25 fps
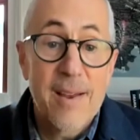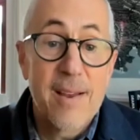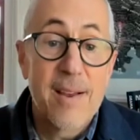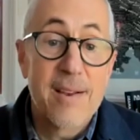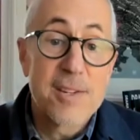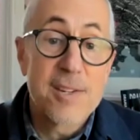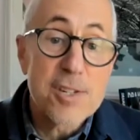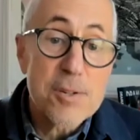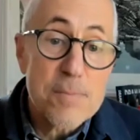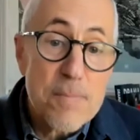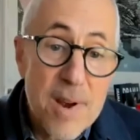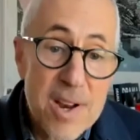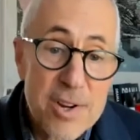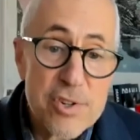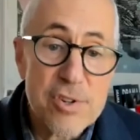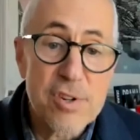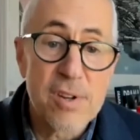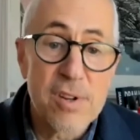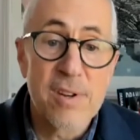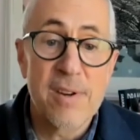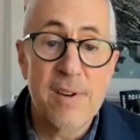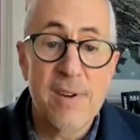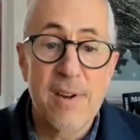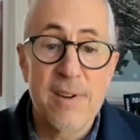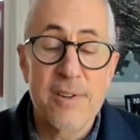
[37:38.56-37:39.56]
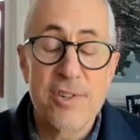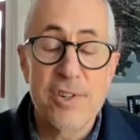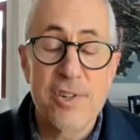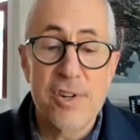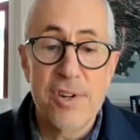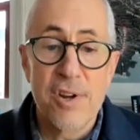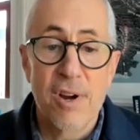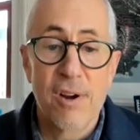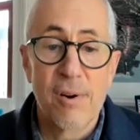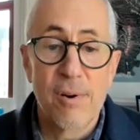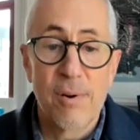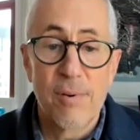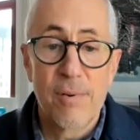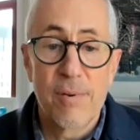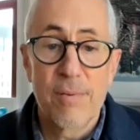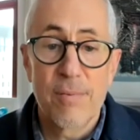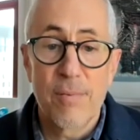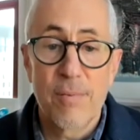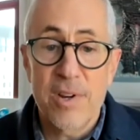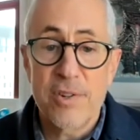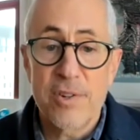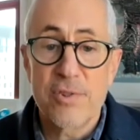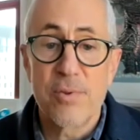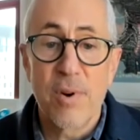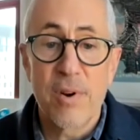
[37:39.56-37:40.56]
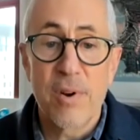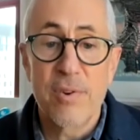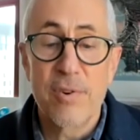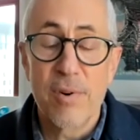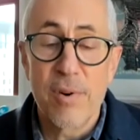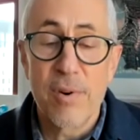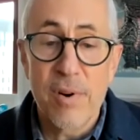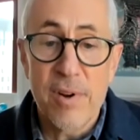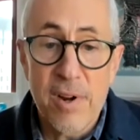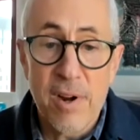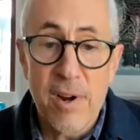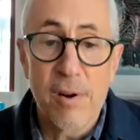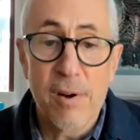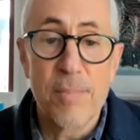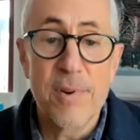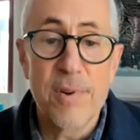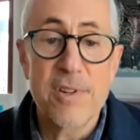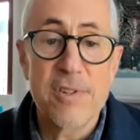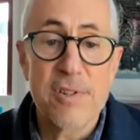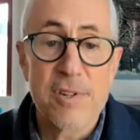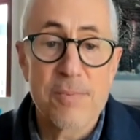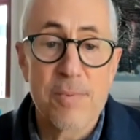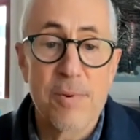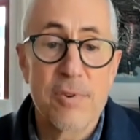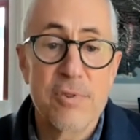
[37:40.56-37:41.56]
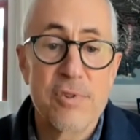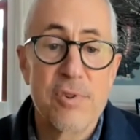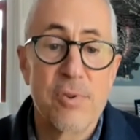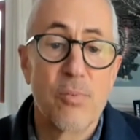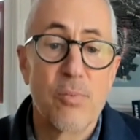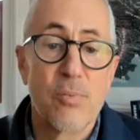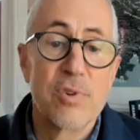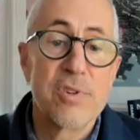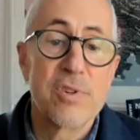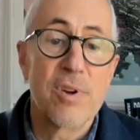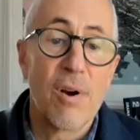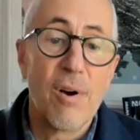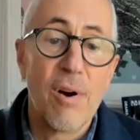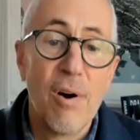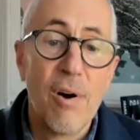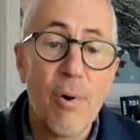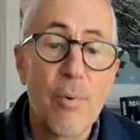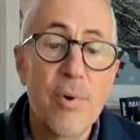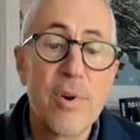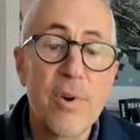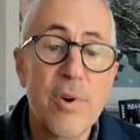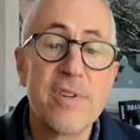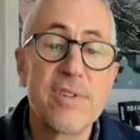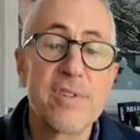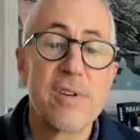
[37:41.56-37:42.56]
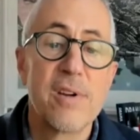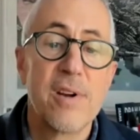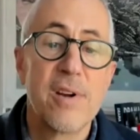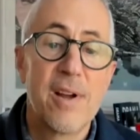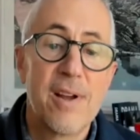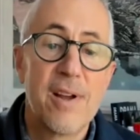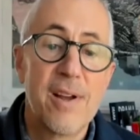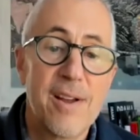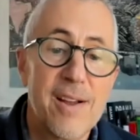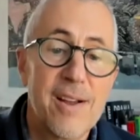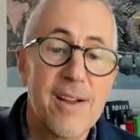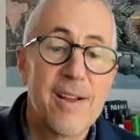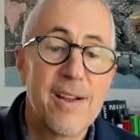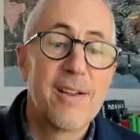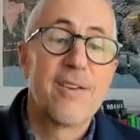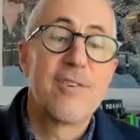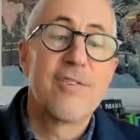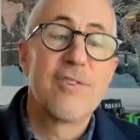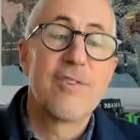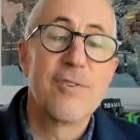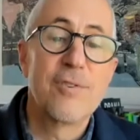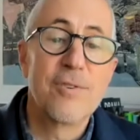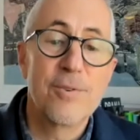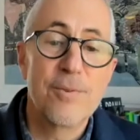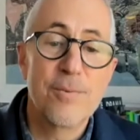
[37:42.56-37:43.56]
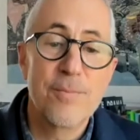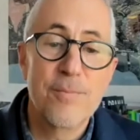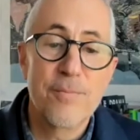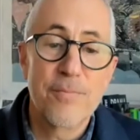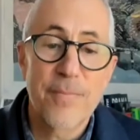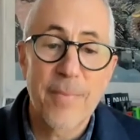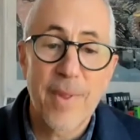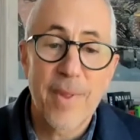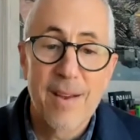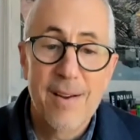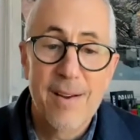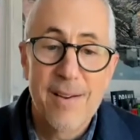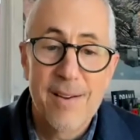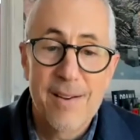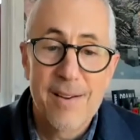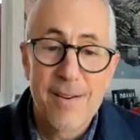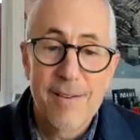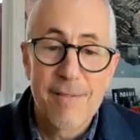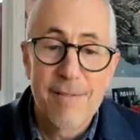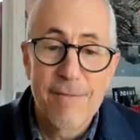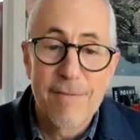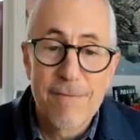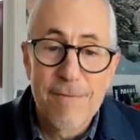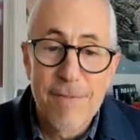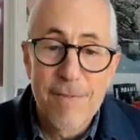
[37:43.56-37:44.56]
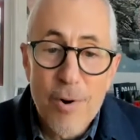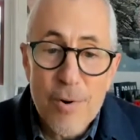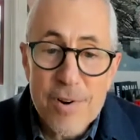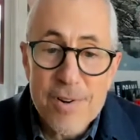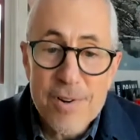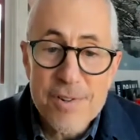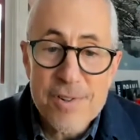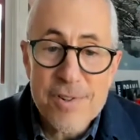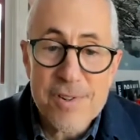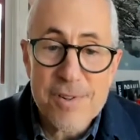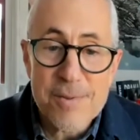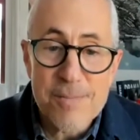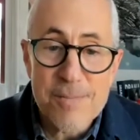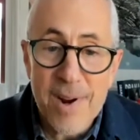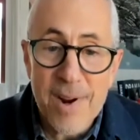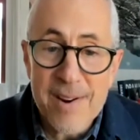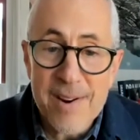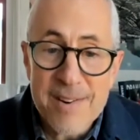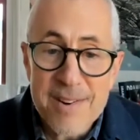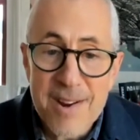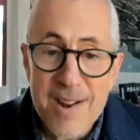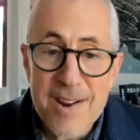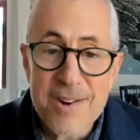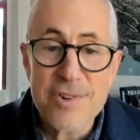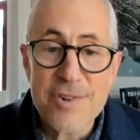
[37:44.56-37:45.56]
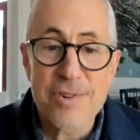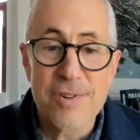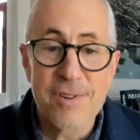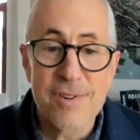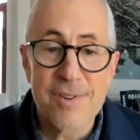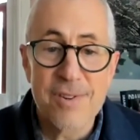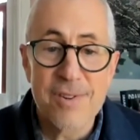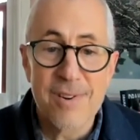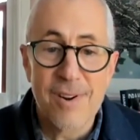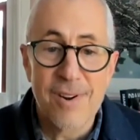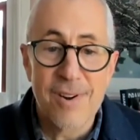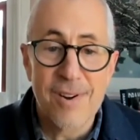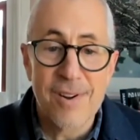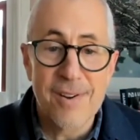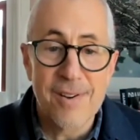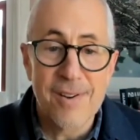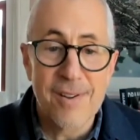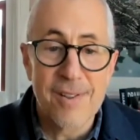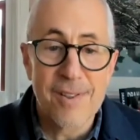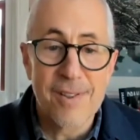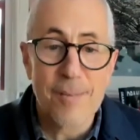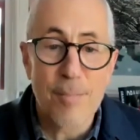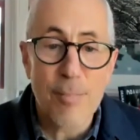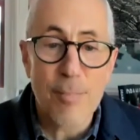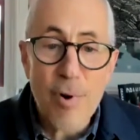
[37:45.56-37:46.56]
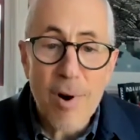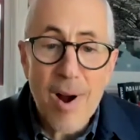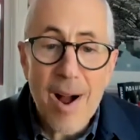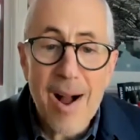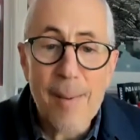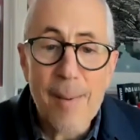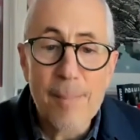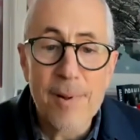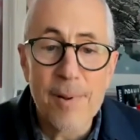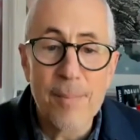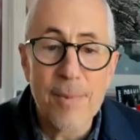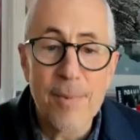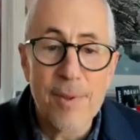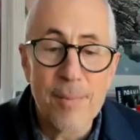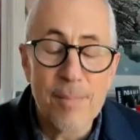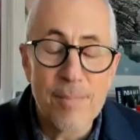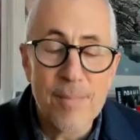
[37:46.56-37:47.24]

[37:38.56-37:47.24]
especially as a young restaurateur, a young business person, was always to focus my attention on the problem,